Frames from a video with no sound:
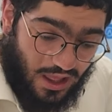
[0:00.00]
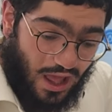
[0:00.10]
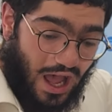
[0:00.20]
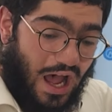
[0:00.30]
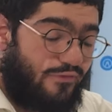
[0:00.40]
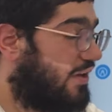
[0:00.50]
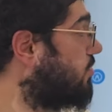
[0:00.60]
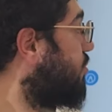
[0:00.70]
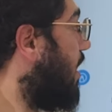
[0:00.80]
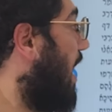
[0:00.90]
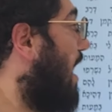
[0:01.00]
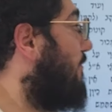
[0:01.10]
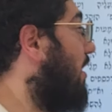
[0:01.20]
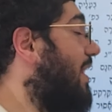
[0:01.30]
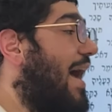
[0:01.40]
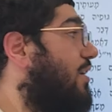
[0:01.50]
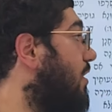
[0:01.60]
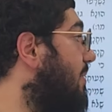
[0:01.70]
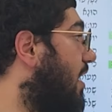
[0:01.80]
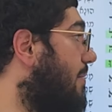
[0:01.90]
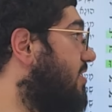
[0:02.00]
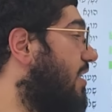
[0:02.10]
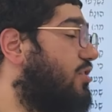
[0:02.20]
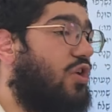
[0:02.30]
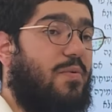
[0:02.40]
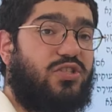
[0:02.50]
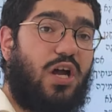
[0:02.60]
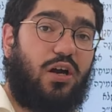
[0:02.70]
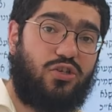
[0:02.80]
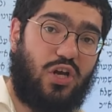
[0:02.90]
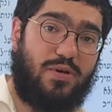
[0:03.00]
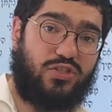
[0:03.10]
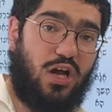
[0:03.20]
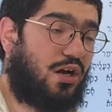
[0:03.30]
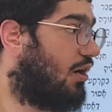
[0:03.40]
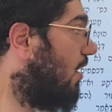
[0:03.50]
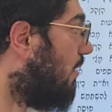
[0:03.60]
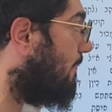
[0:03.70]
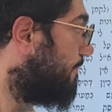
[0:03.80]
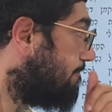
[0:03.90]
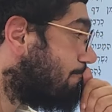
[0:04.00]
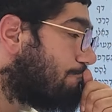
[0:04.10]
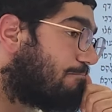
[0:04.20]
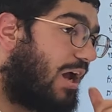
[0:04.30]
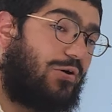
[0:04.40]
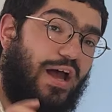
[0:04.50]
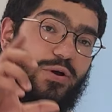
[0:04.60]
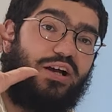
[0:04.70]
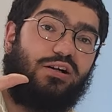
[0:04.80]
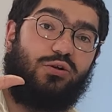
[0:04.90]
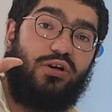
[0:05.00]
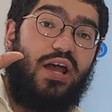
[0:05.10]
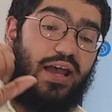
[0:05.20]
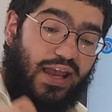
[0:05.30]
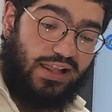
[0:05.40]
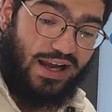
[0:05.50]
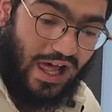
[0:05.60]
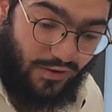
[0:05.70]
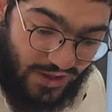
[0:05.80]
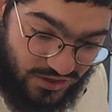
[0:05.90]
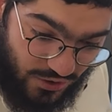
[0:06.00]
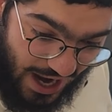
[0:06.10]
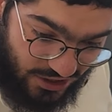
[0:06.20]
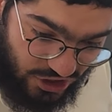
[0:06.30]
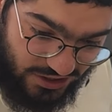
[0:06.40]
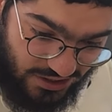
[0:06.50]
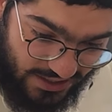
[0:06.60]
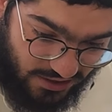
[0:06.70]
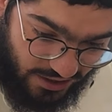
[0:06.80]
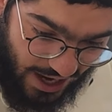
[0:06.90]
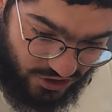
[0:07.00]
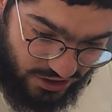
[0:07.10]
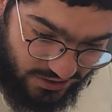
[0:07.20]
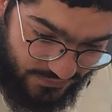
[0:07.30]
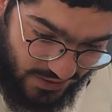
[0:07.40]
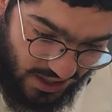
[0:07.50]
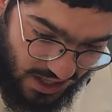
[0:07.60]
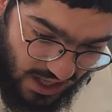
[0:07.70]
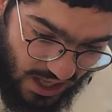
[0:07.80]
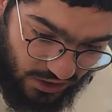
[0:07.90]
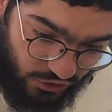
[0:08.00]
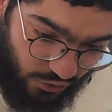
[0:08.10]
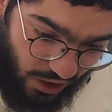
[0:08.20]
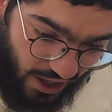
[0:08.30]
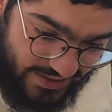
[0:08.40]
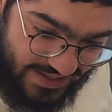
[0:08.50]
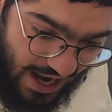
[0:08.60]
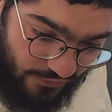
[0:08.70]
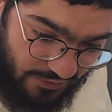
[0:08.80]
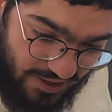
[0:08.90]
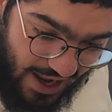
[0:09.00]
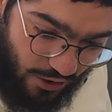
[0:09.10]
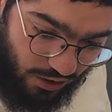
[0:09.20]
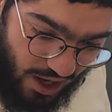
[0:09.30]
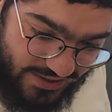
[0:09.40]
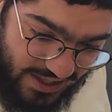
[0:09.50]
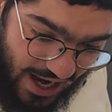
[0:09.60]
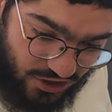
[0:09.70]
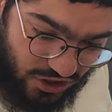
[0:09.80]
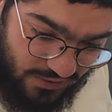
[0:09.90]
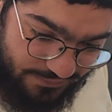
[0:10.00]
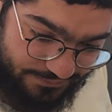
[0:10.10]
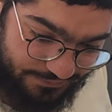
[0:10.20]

Have Alayu, he becomes on it Shemer Sachar, Shemer Sachar. And with that we conclude Chelek Aleph. Let's do Rashi's. Let's learn Rashi's. 2 lines down from the narrow lines in Rashi.